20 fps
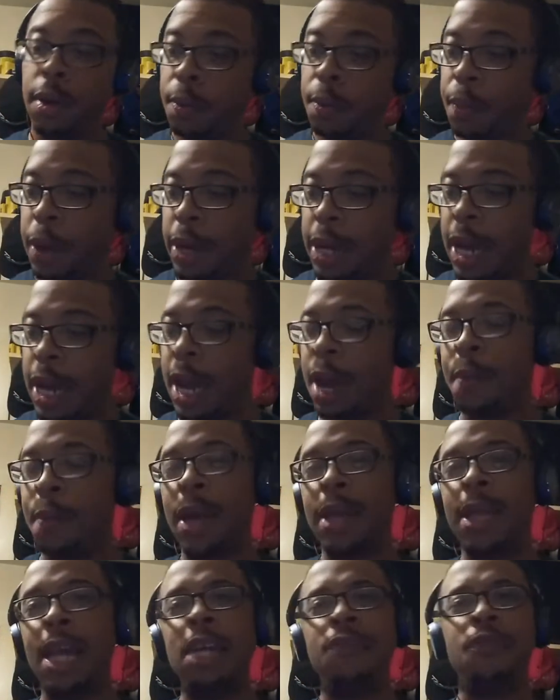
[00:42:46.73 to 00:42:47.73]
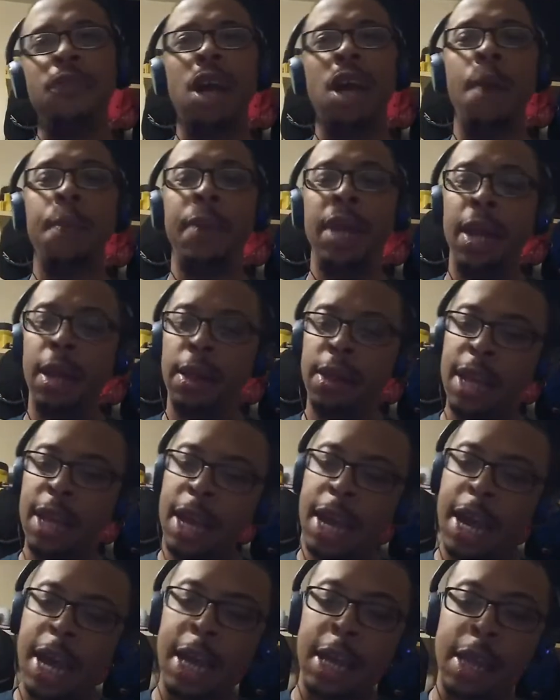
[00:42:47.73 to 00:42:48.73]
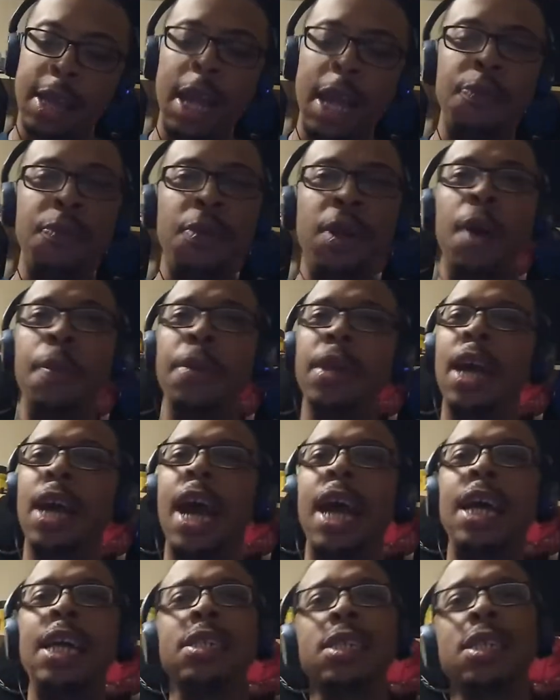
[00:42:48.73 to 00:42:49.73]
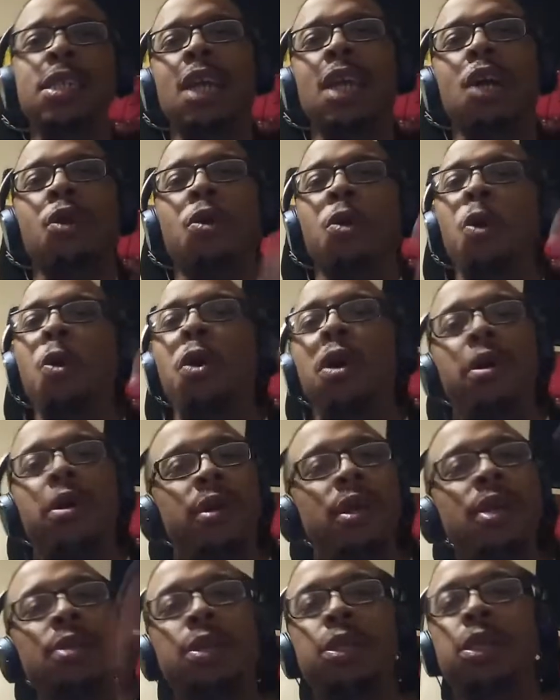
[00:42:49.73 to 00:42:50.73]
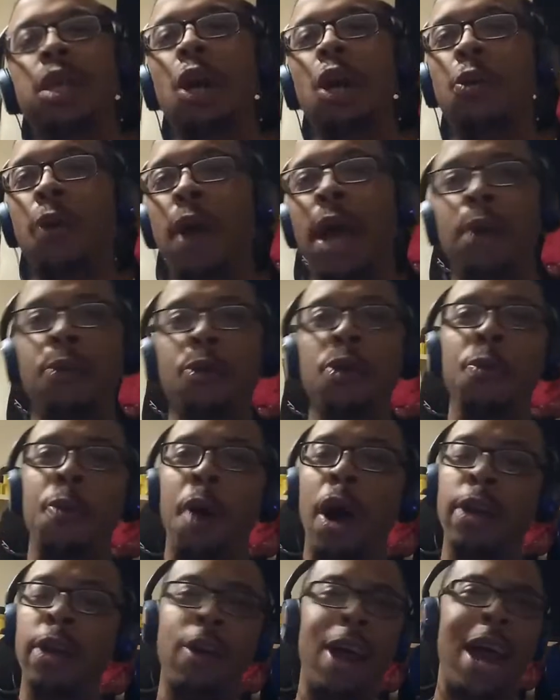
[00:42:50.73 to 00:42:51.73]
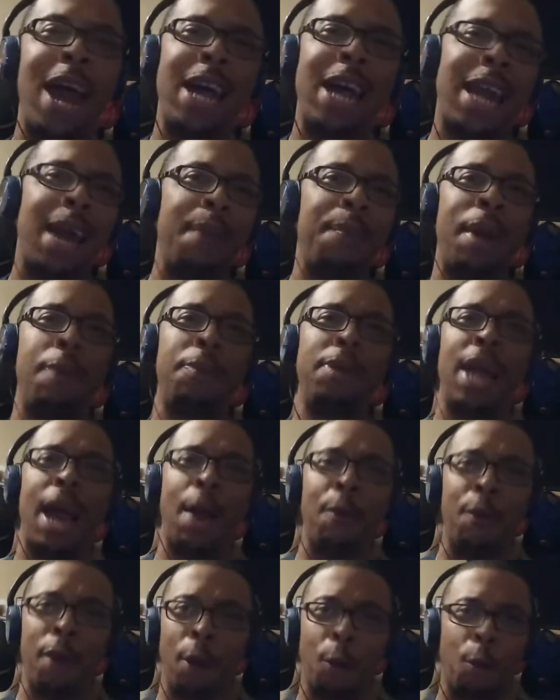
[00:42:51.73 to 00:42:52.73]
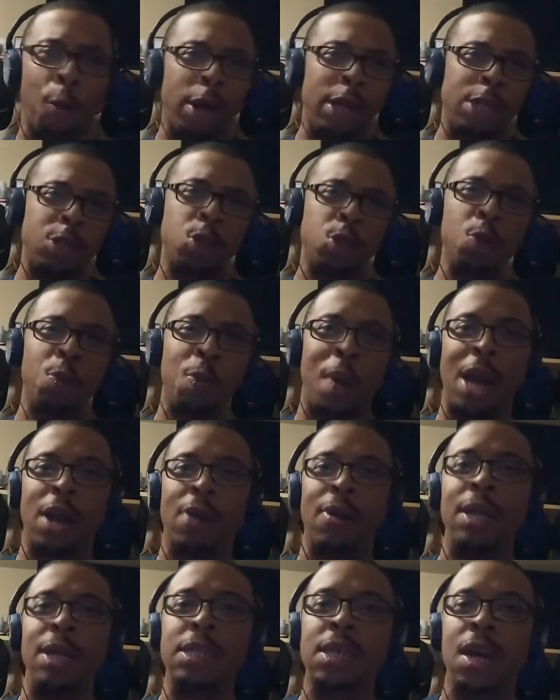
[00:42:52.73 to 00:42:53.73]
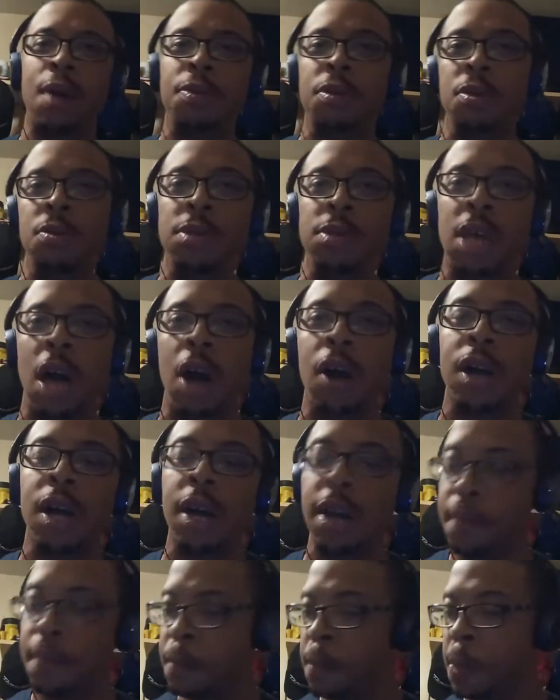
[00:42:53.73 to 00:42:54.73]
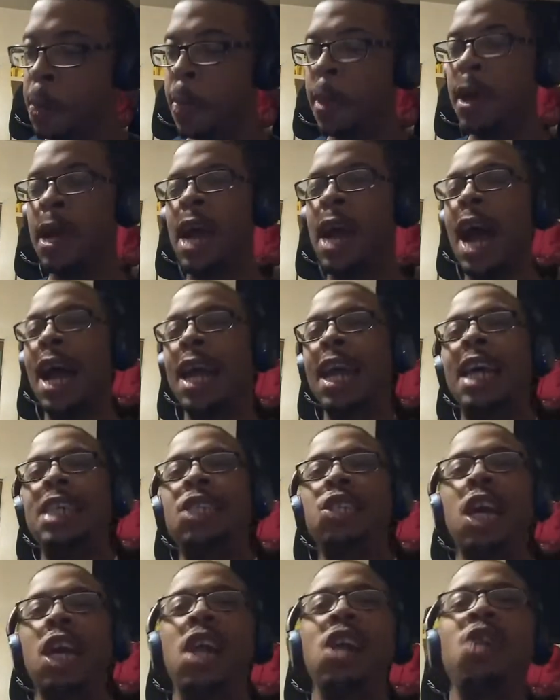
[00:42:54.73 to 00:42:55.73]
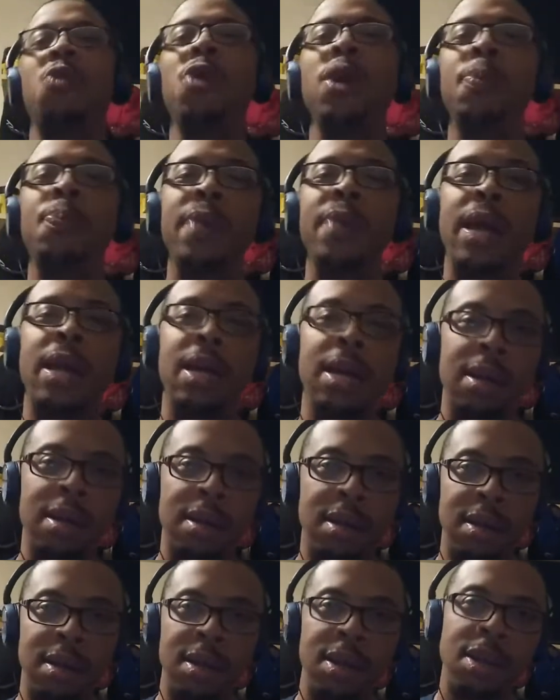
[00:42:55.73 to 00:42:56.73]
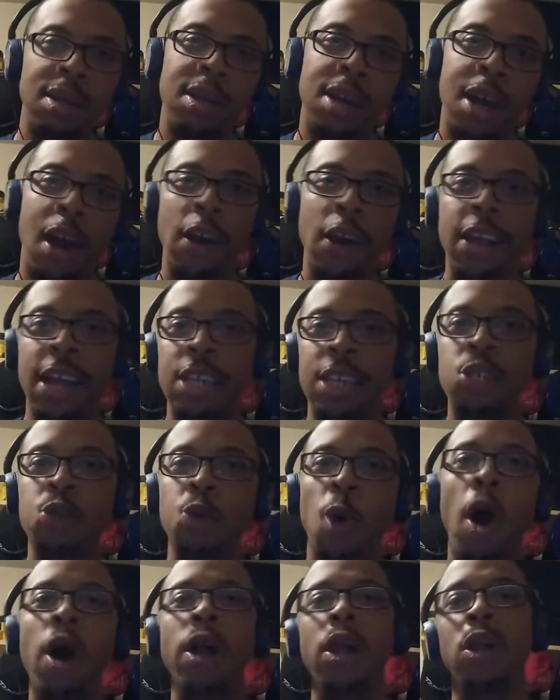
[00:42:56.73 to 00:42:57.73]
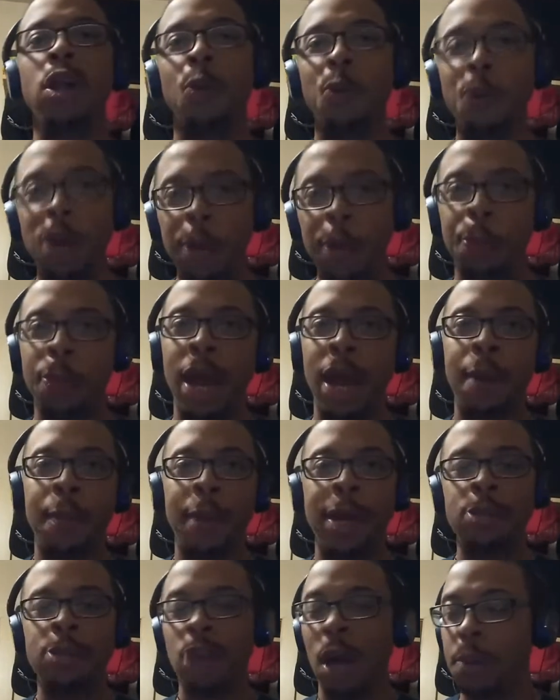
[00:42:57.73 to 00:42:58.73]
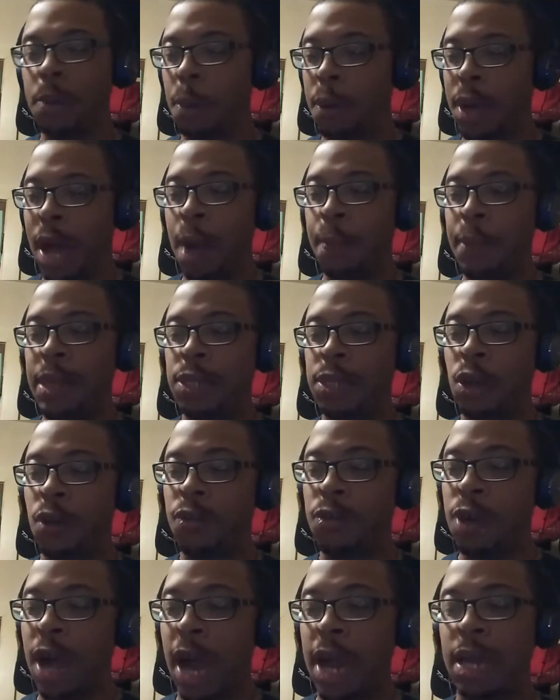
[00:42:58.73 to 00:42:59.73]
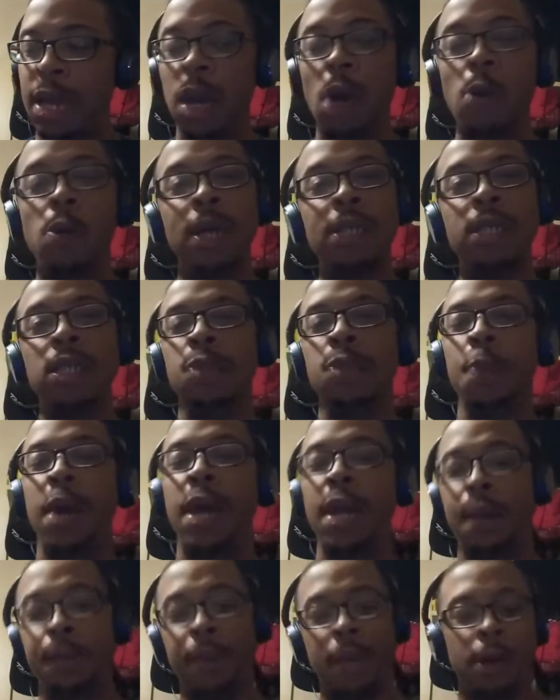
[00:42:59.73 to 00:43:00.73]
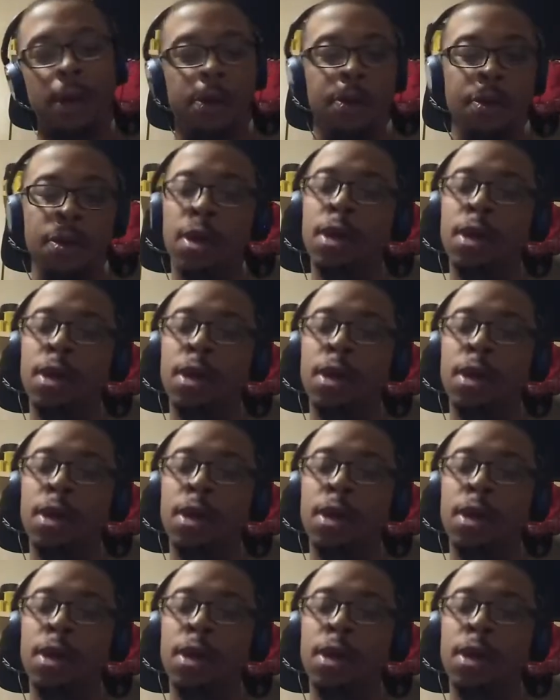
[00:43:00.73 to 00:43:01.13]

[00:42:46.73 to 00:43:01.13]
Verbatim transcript: but yeah, man, thanks for coming in. Hey, thanks for coming. In. Hey, this is a group. This is a great group. Although I had like maybe like what one or two races come through, it's all good. I catch y'all on the replay. I'll catch you all on the replay, man. Drop some comments though. You got any questions, man? Let me know.